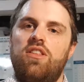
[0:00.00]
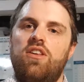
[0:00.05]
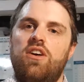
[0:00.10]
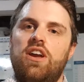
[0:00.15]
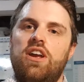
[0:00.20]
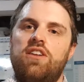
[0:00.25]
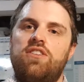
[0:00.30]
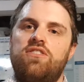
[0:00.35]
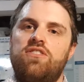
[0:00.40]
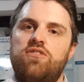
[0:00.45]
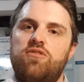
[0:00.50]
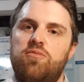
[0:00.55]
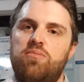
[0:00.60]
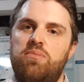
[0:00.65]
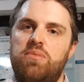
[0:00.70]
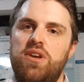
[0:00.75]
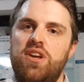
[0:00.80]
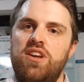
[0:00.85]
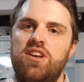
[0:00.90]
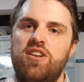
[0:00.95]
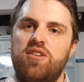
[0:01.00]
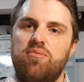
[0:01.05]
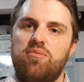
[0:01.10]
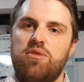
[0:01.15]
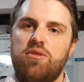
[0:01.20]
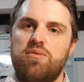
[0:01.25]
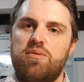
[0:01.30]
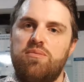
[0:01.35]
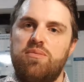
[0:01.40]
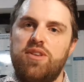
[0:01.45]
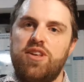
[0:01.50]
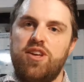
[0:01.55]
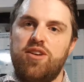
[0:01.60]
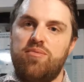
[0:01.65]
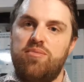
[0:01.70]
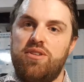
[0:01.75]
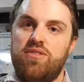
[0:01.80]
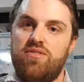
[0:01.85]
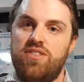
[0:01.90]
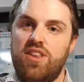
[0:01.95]
it's been probably a
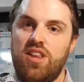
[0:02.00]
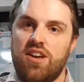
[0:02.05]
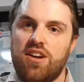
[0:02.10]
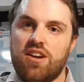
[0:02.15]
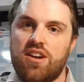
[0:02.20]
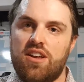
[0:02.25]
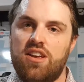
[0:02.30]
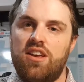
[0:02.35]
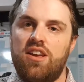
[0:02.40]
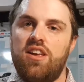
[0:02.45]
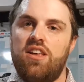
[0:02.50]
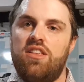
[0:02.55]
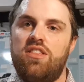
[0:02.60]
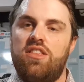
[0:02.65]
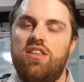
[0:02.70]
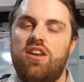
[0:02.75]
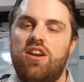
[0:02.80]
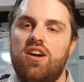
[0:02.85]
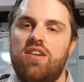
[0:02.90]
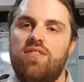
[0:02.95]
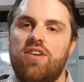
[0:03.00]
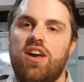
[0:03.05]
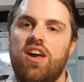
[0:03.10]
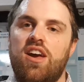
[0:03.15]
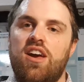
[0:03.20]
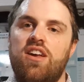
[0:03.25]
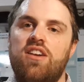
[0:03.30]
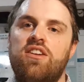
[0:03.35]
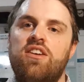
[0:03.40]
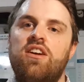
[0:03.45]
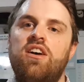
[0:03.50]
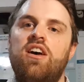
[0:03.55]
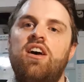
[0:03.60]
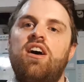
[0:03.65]
bit of luck that I've had